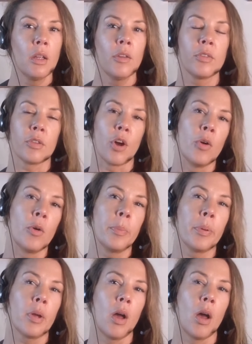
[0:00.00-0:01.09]
scope
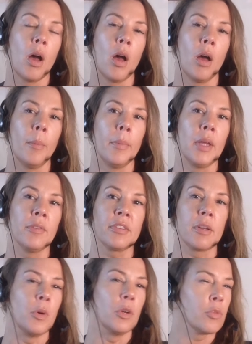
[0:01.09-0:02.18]
um, if
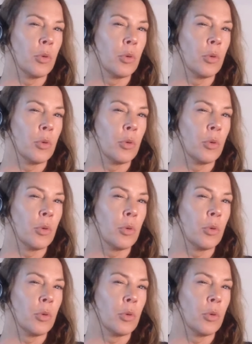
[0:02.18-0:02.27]
someone's